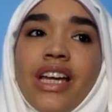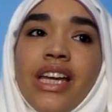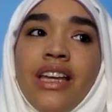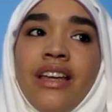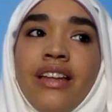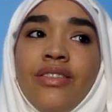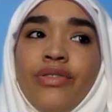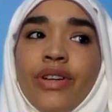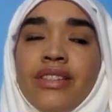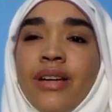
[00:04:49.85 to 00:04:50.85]
And
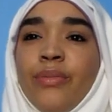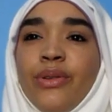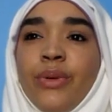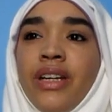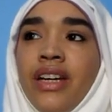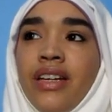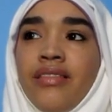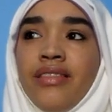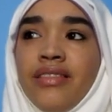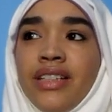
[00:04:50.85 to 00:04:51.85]
for example, when I
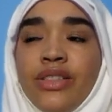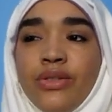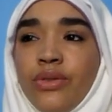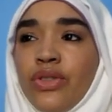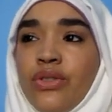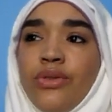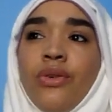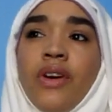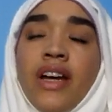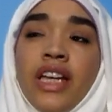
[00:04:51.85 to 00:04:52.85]
get into a
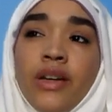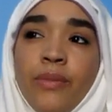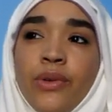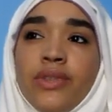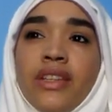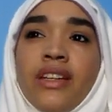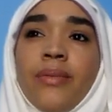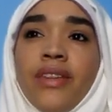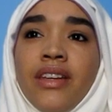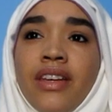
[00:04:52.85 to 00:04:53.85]
store, I hear music, then I'm
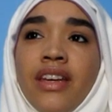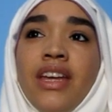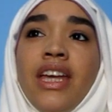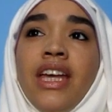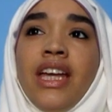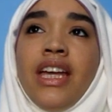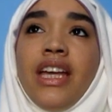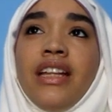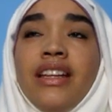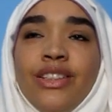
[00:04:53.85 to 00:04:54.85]
thinking,
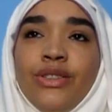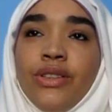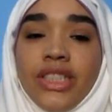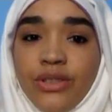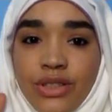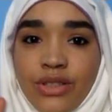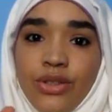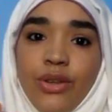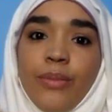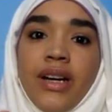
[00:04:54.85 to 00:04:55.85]
and then, you know, it goes
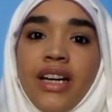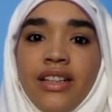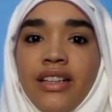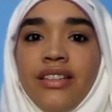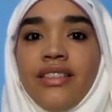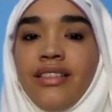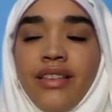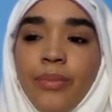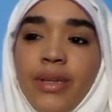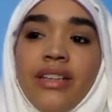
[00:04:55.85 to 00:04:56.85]
into your mind and
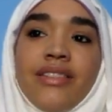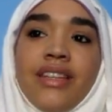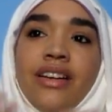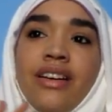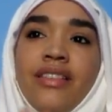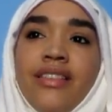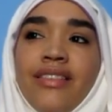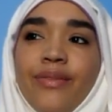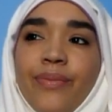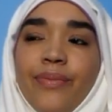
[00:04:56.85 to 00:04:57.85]
the beat is there, and
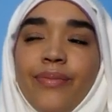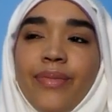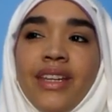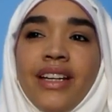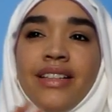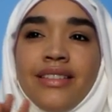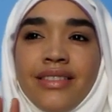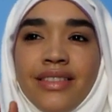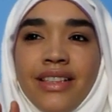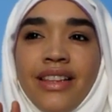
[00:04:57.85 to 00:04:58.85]
then I
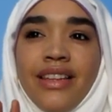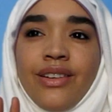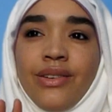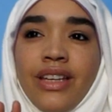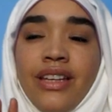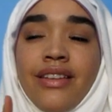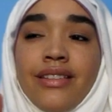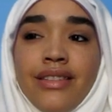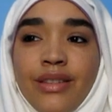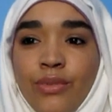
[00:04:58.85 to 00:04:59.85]
sit and think, okay,
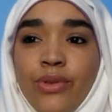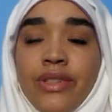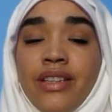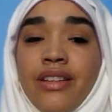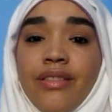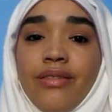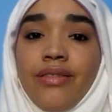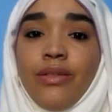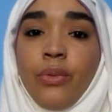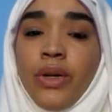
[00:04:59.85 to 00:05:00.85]
this is the music.
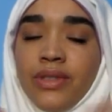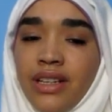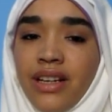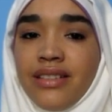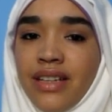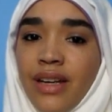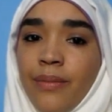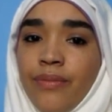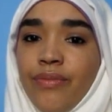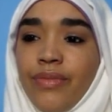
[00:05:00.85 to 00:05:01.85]
When was the last time
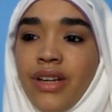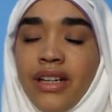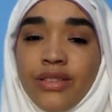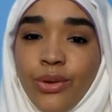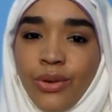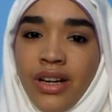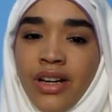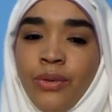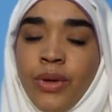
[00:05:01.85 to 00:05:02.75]
I read Quran?